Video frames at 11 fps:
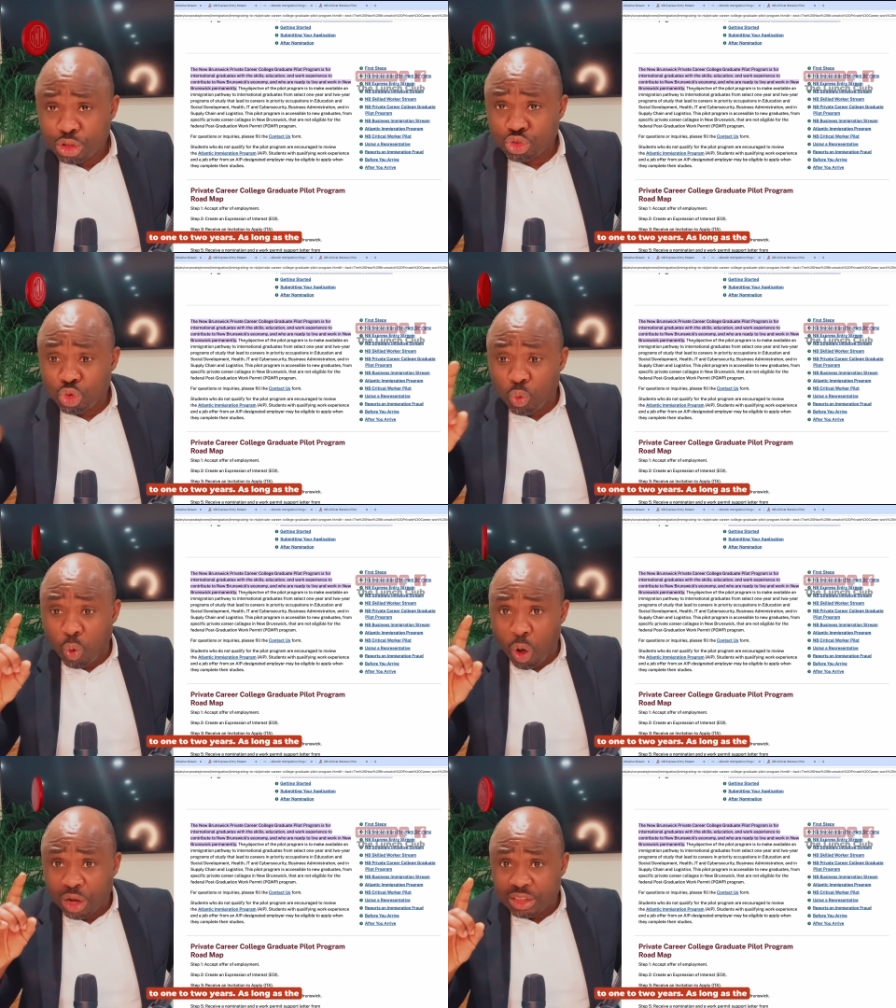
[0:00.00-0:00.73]
to
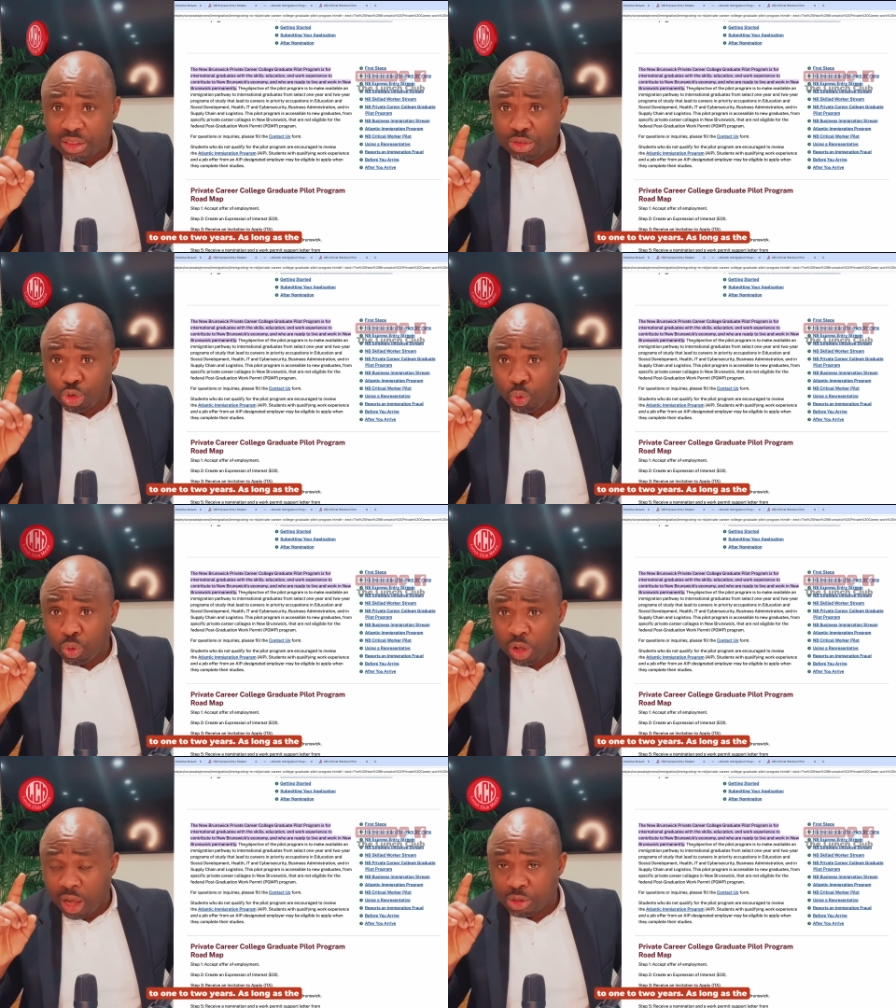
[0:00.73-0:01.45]
one to
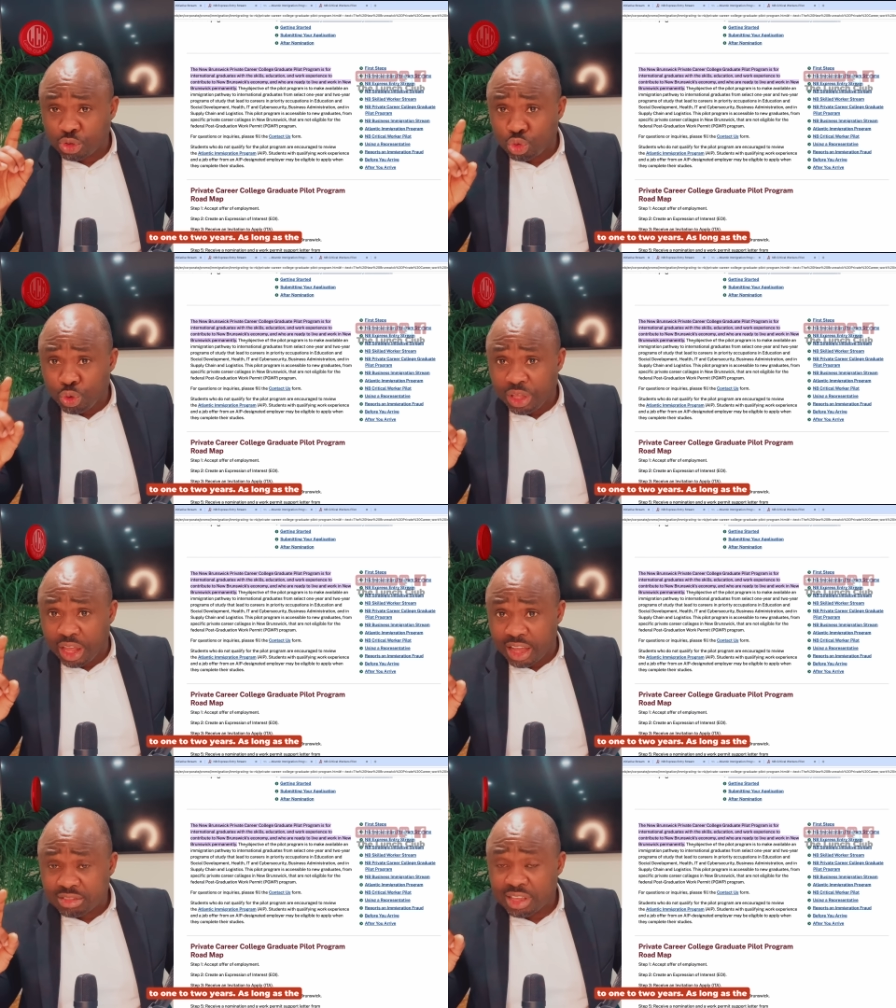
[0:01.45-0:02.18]
uh, two
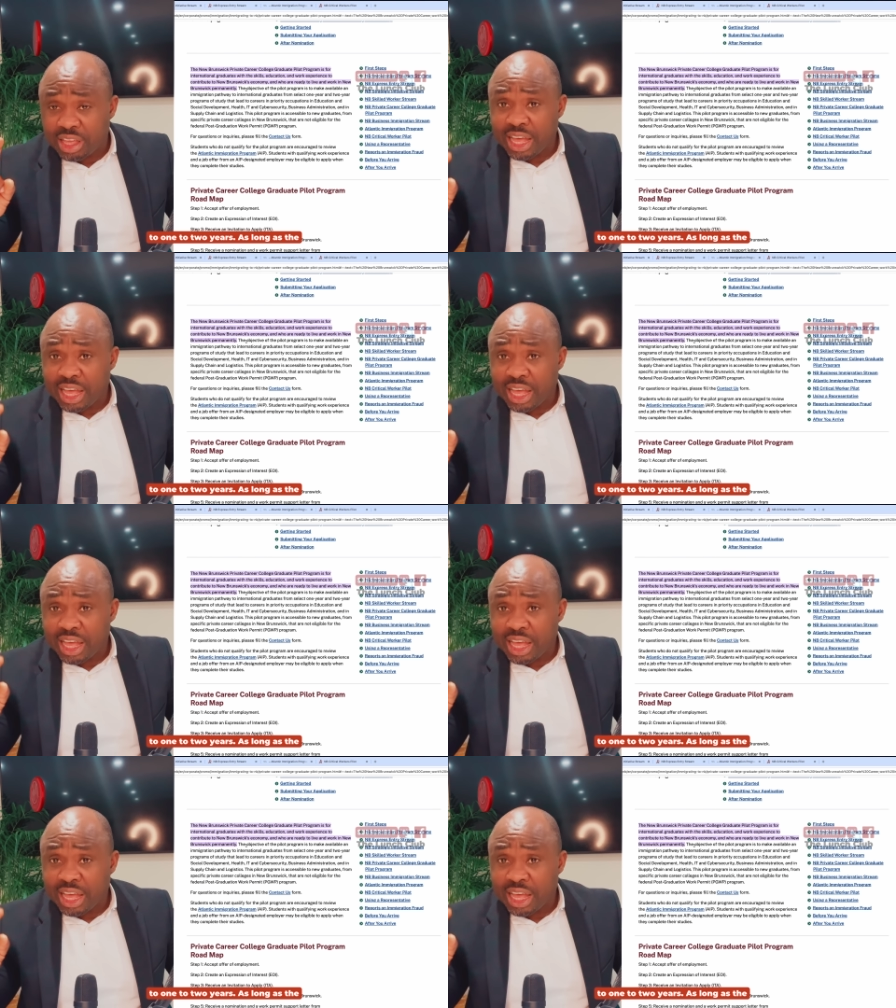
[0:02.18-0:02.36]
years.